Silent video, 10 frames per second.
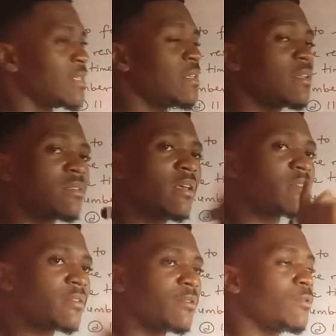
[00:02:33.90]
6
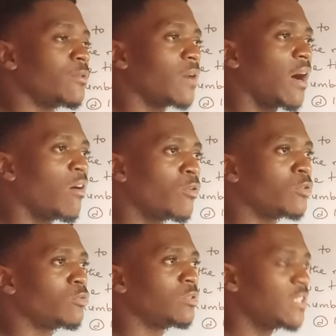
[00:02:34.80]
years ago, how
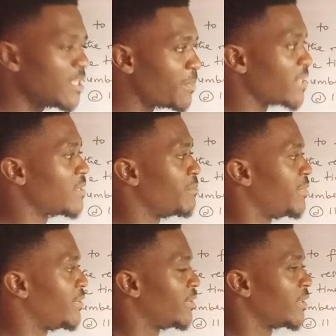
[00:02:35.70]
old would this person
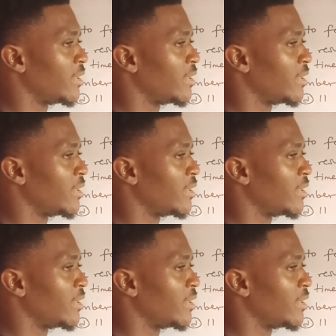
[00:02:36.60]
be?